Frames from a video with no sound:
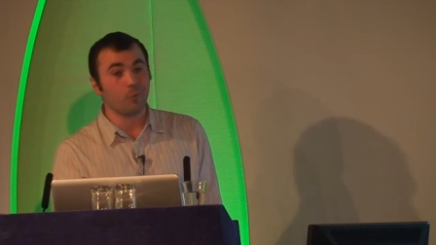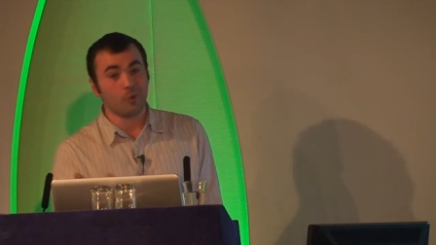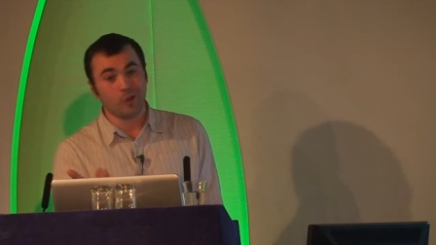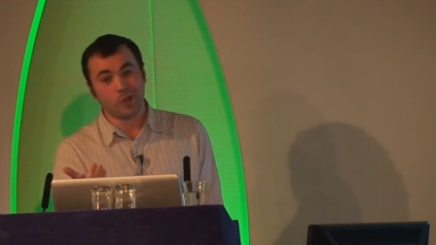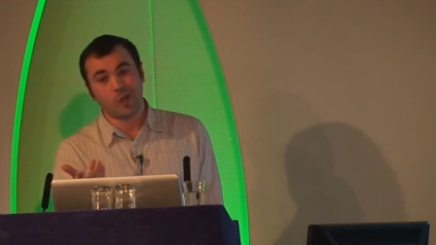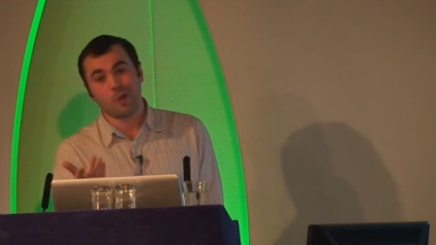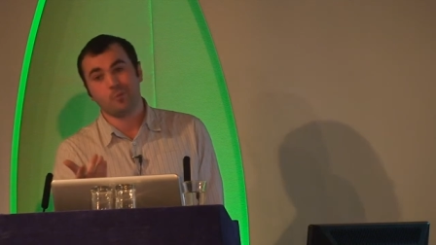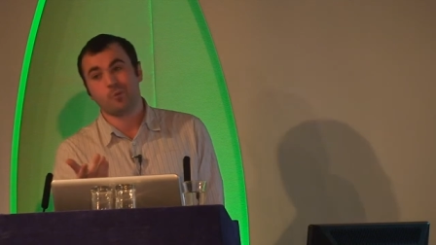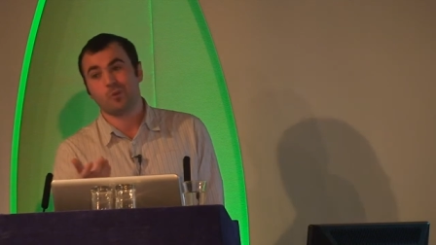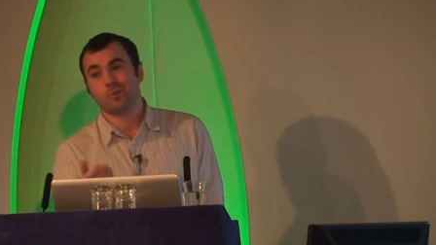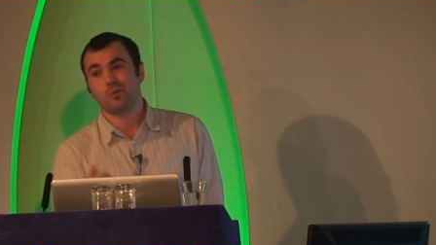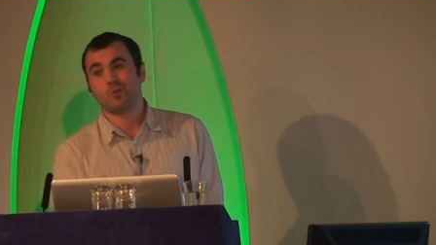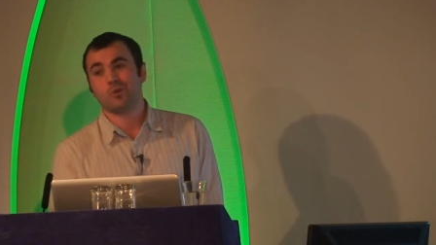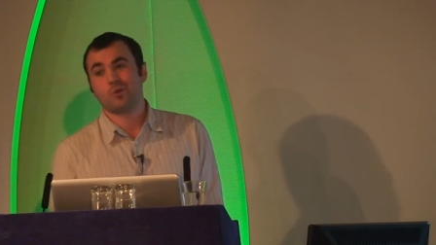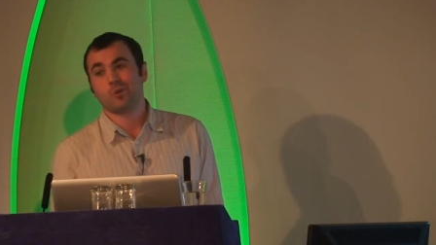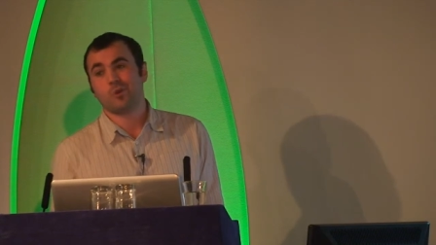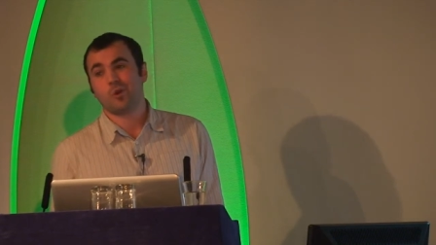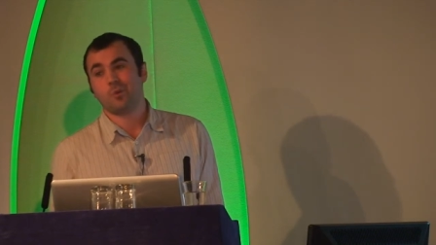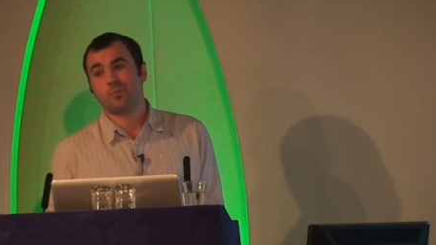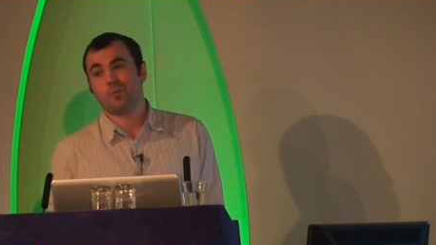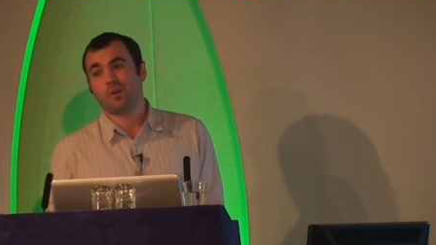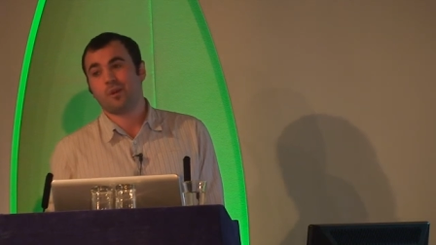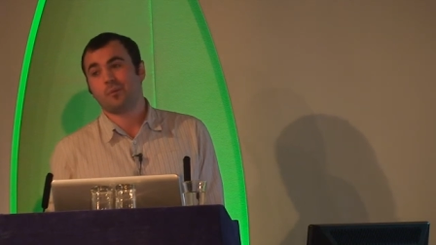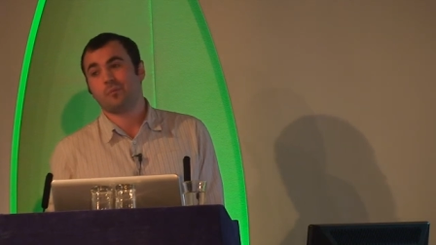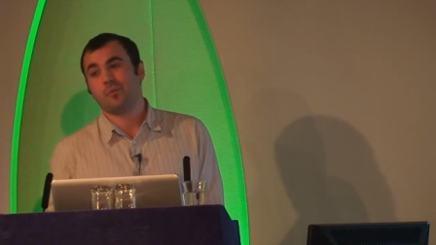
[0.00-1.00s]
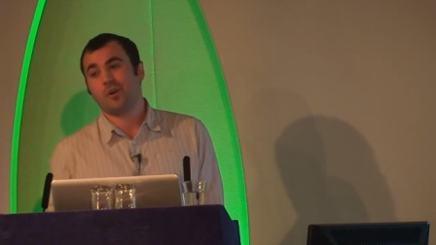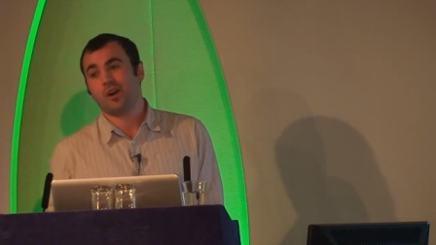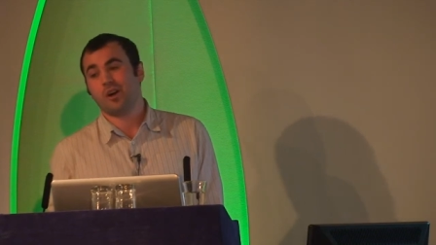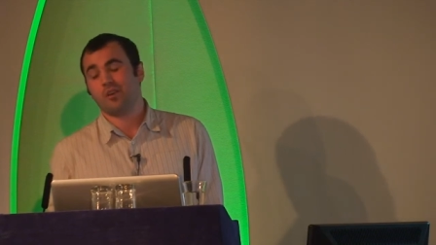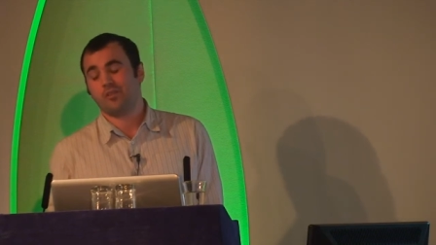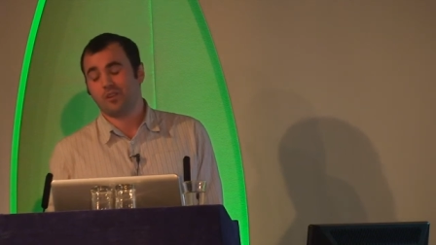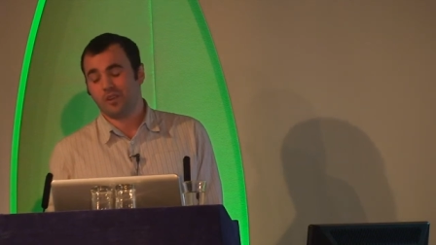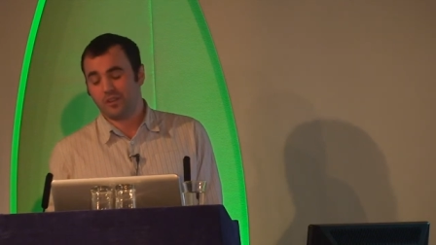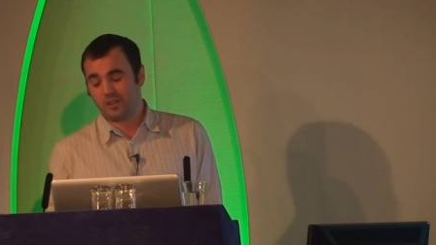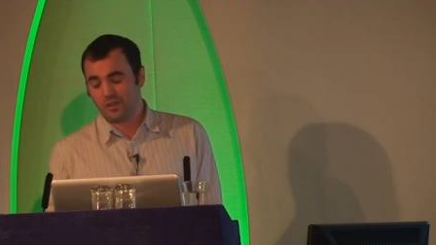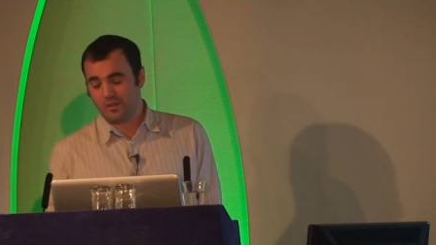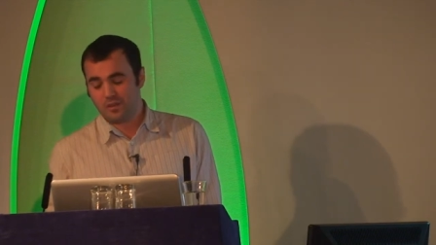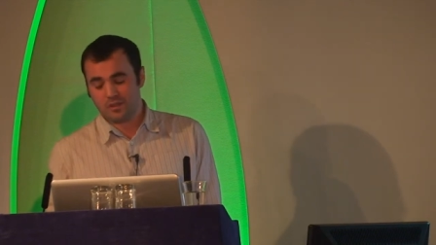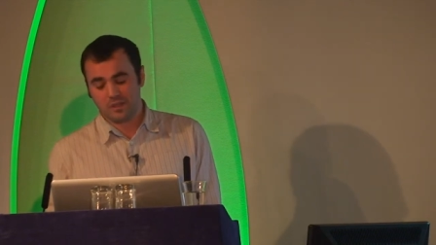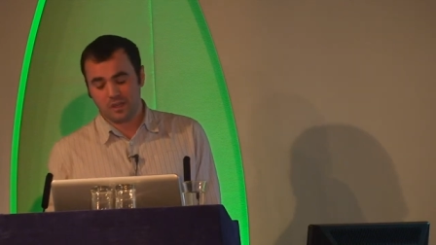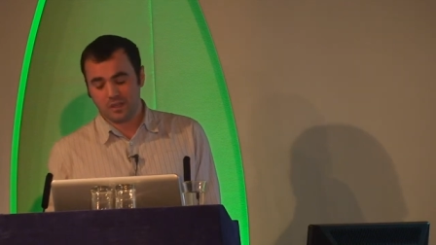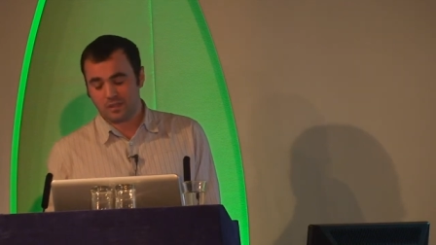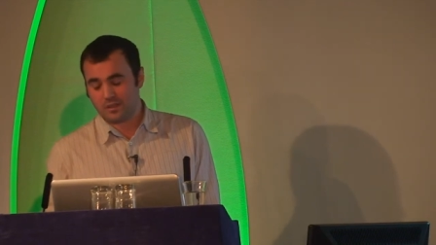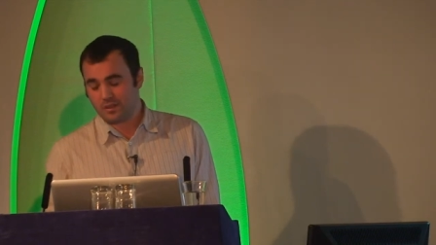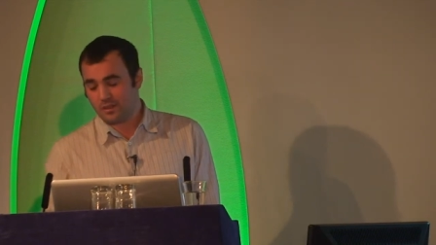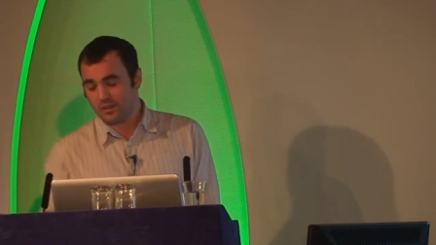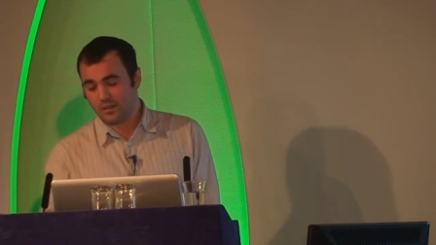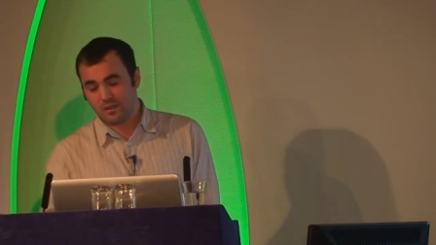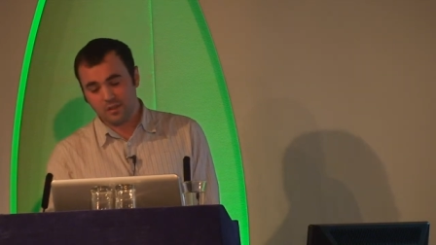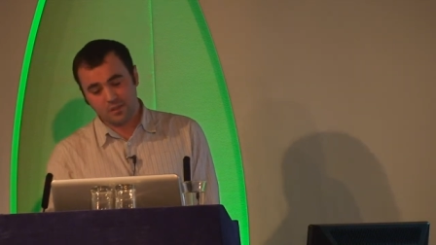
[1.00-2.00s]
We hope you enjoy being part of our
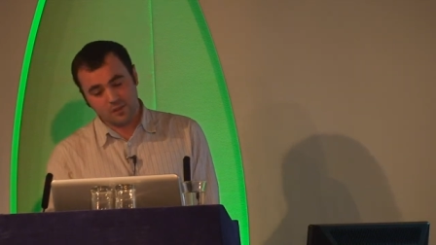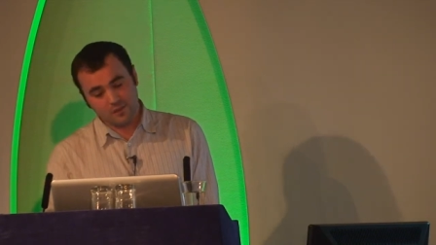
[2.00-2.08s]
newsletter.